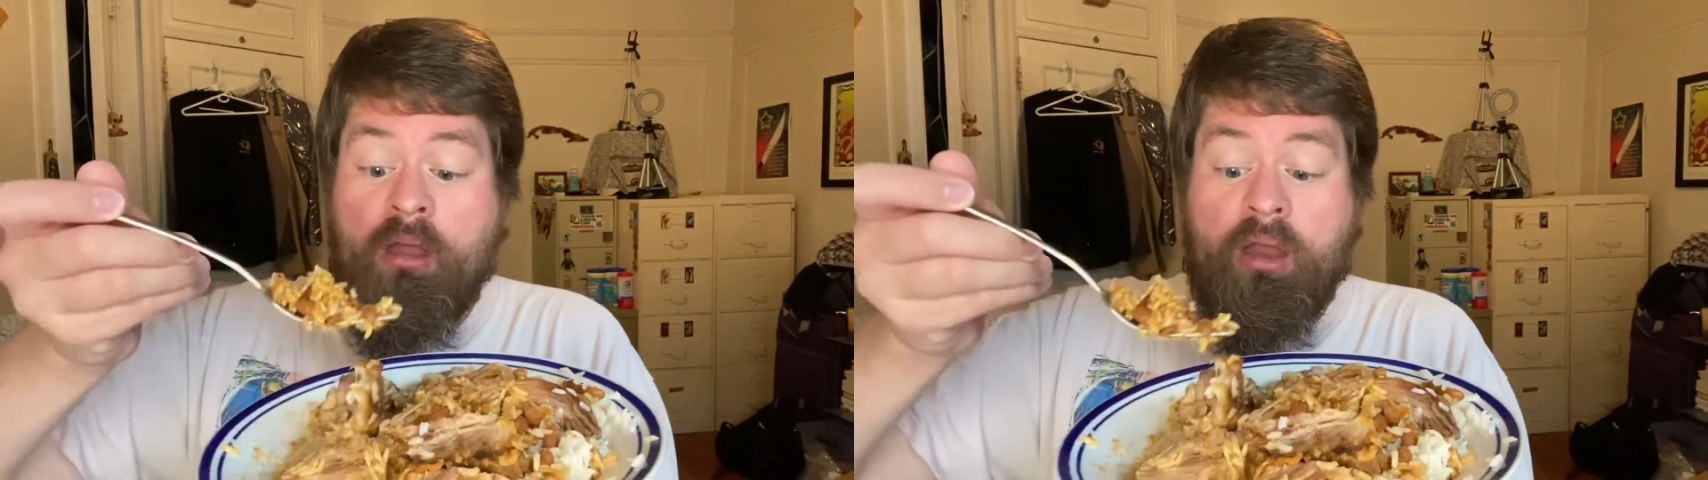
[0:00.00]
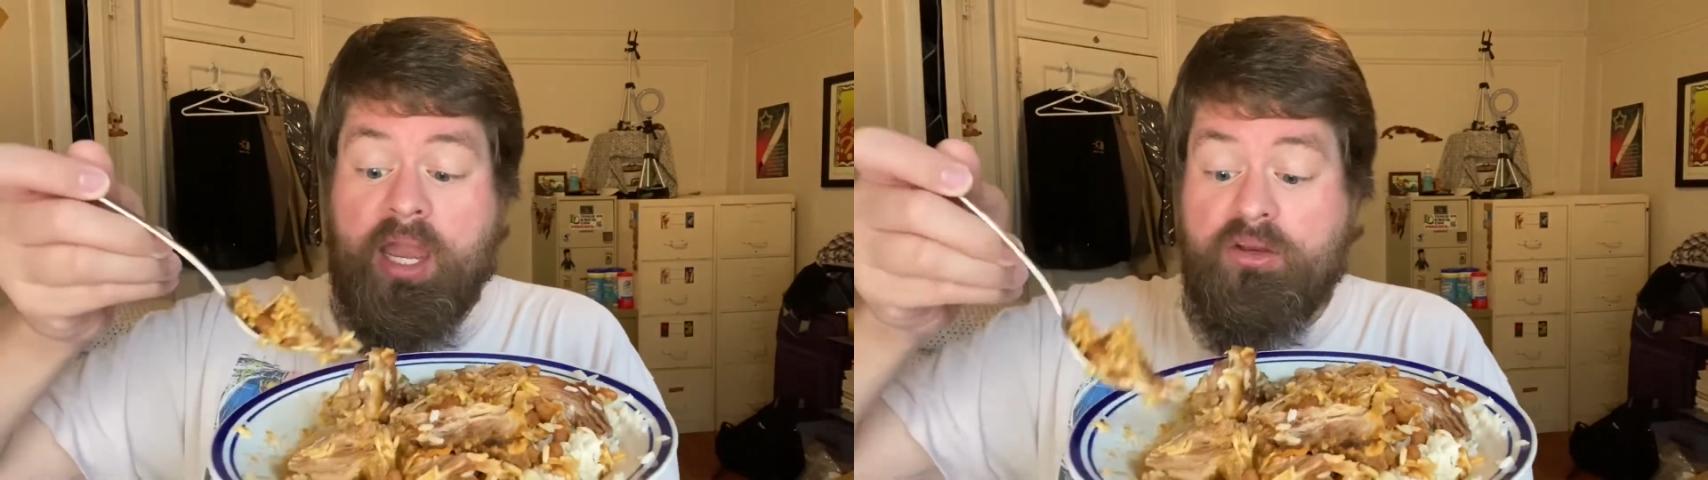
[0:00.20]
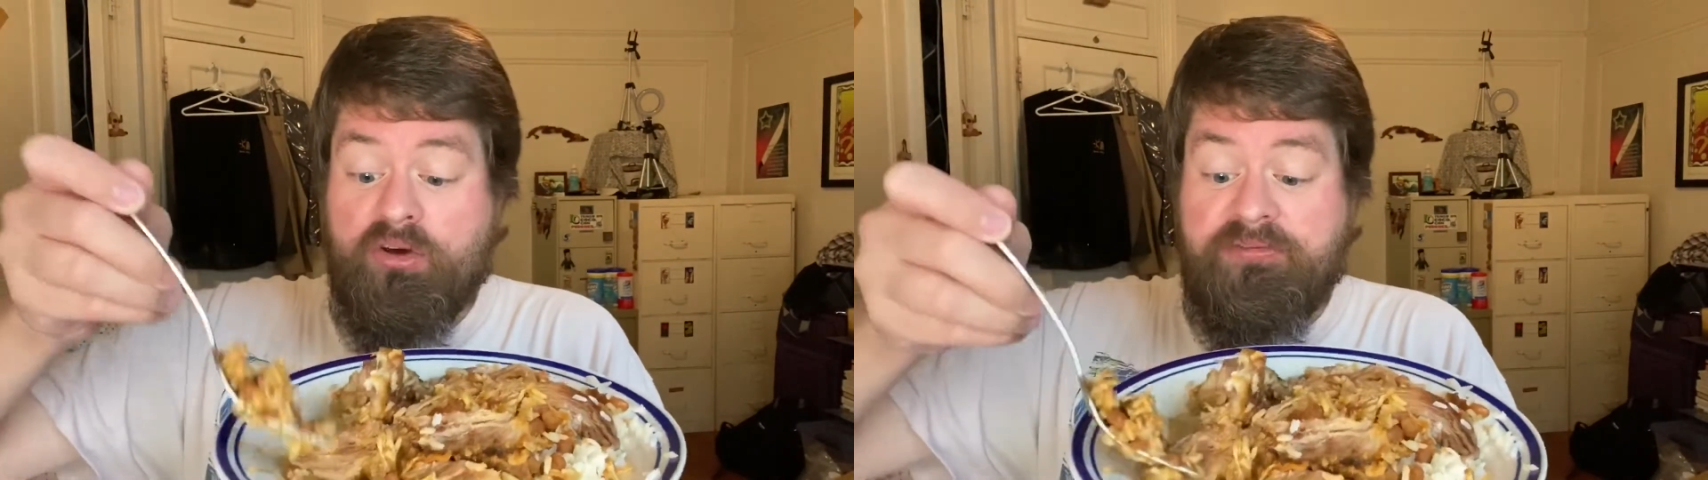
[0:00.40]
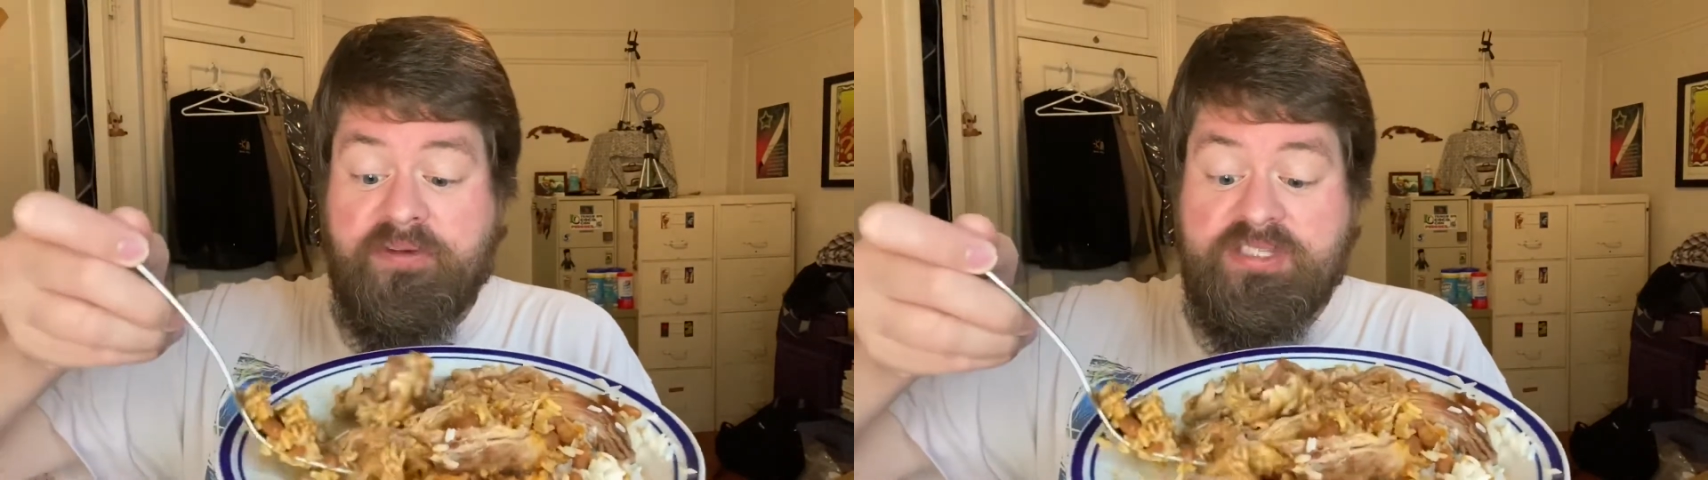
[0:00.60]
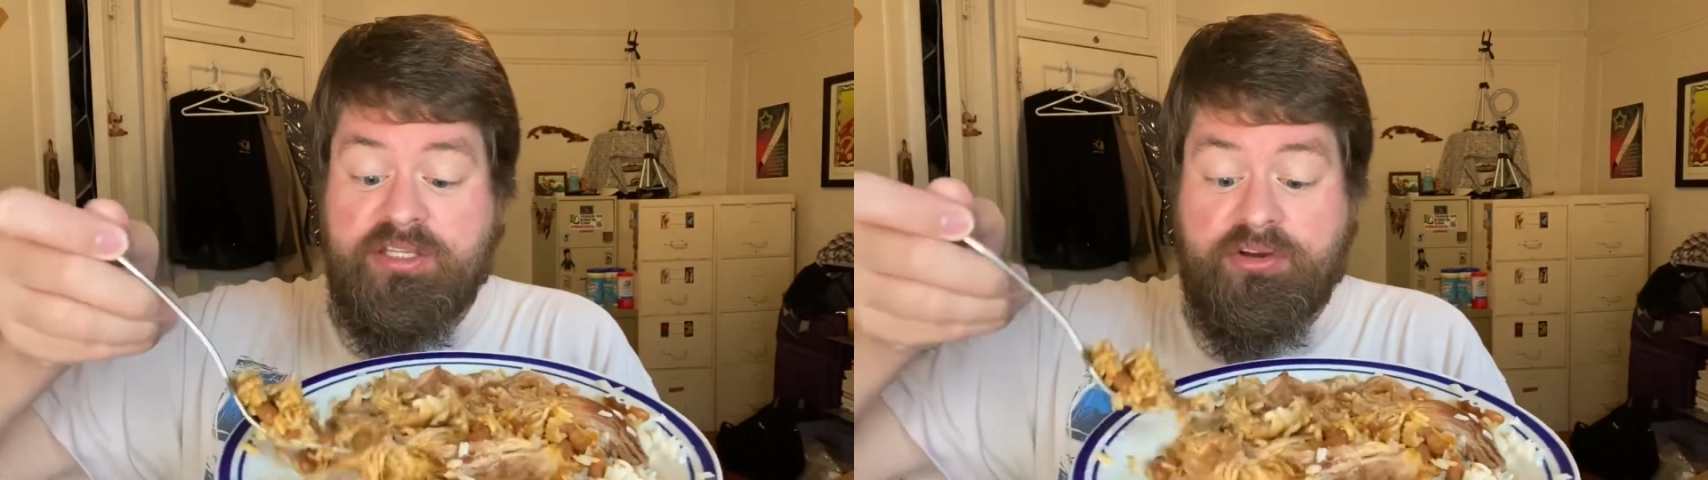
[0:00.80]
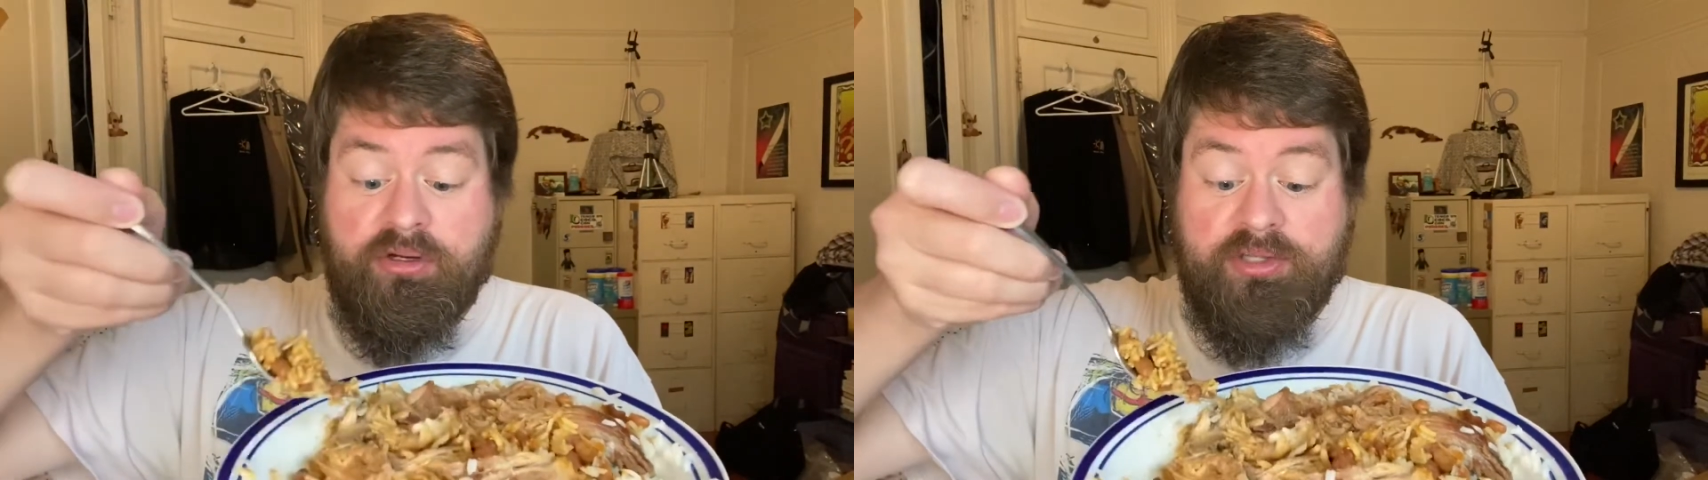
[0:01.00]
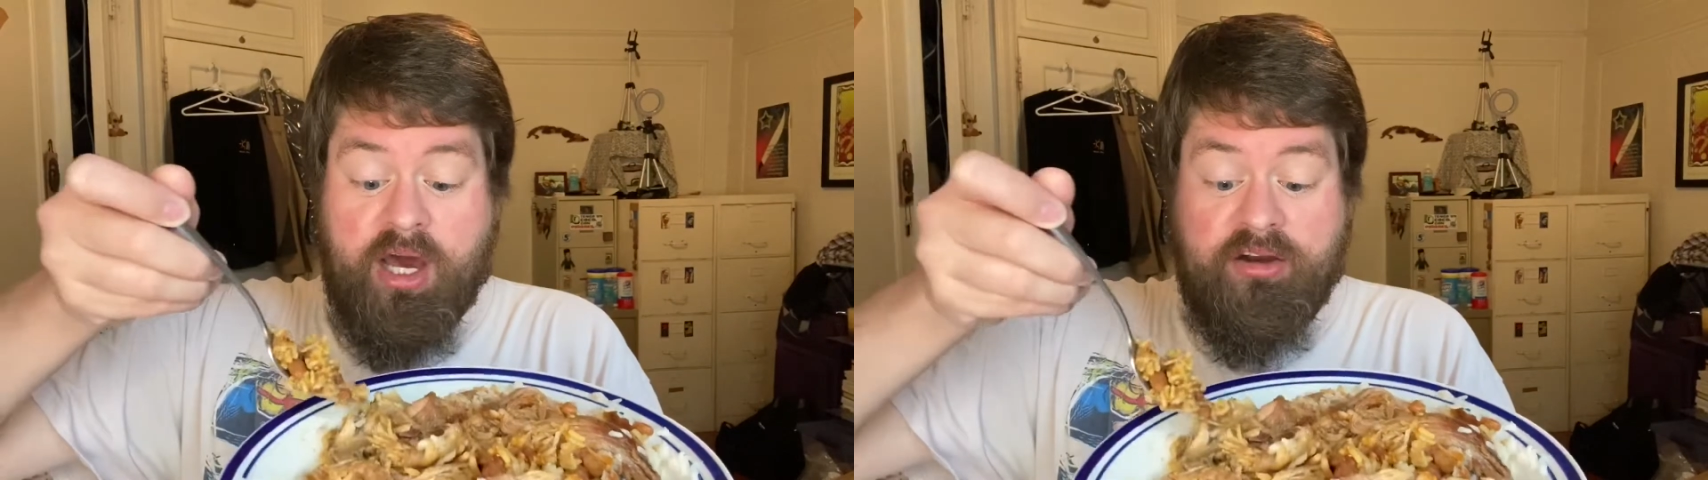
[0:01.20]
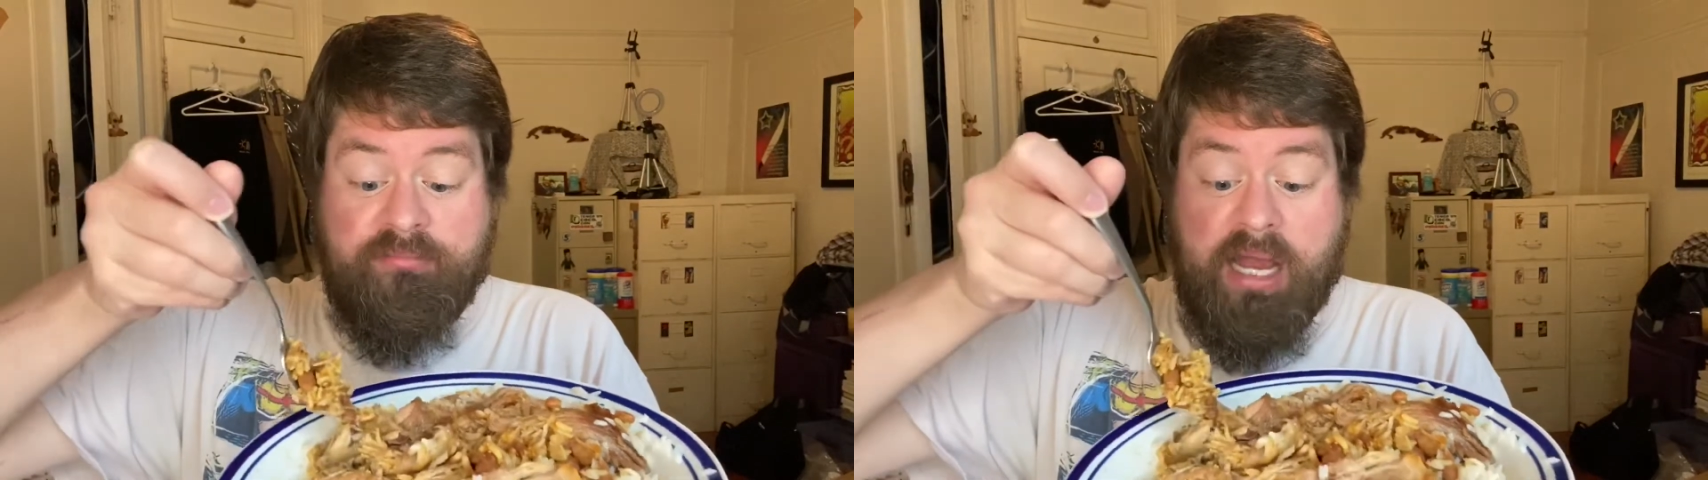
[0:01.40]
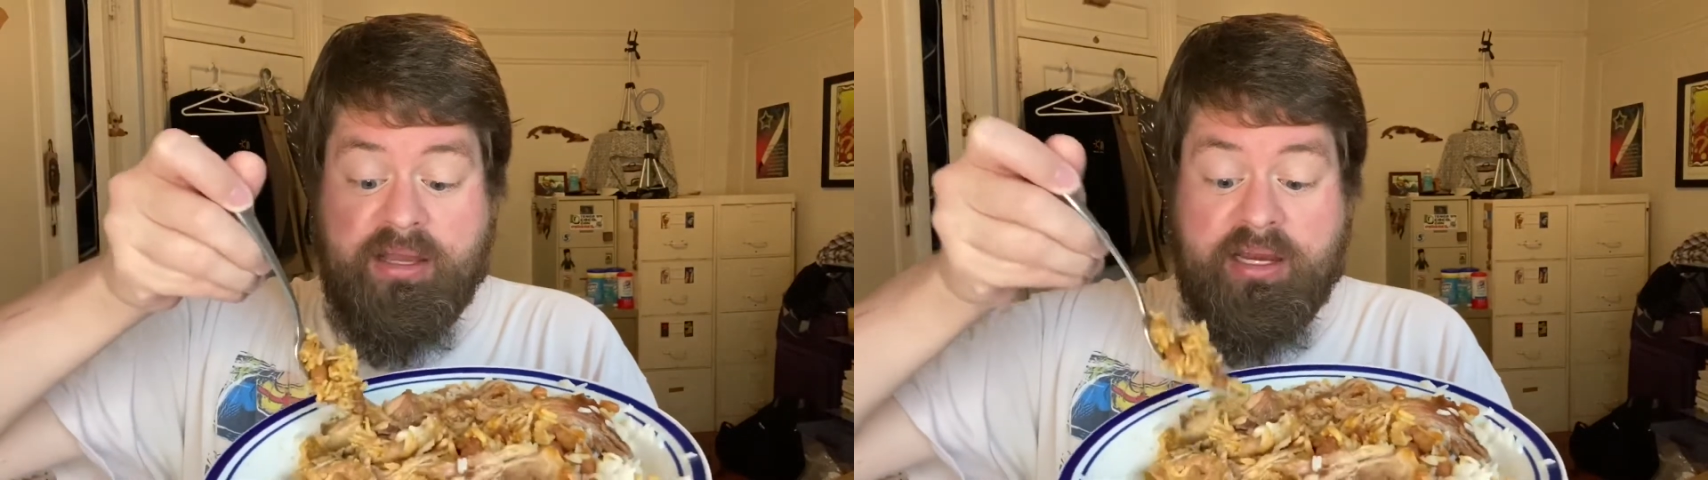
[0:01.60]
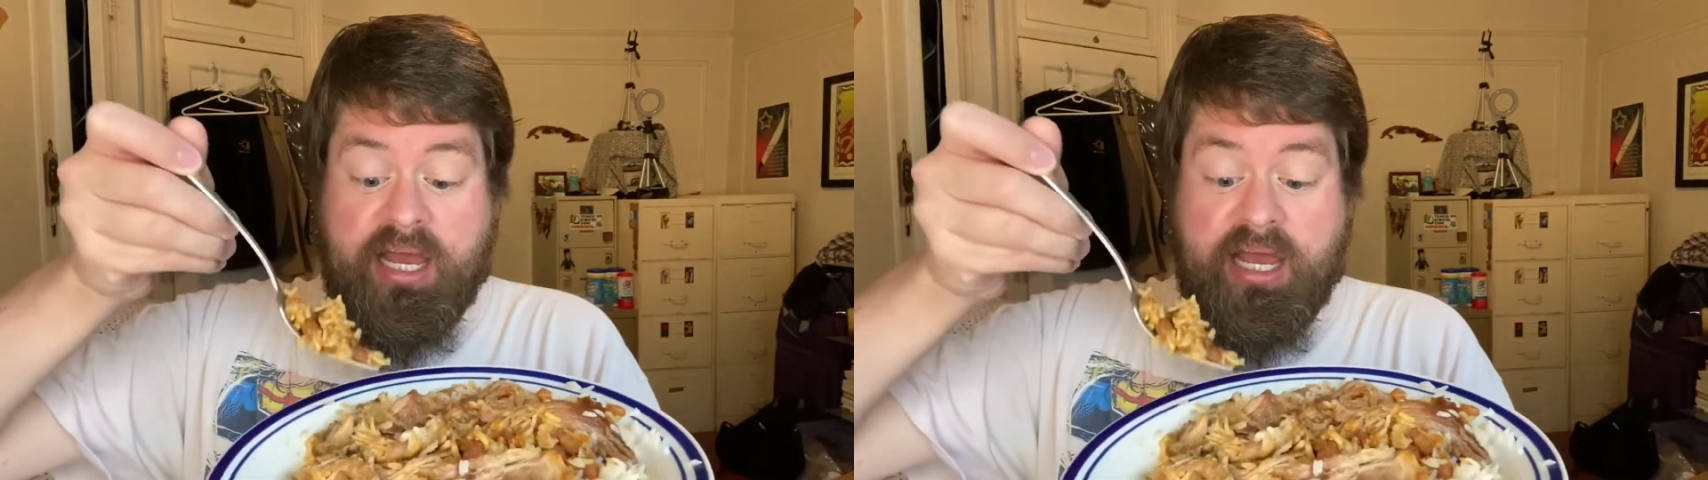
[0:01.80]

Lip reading: Ain't no 15-year-old daughter of mine gonna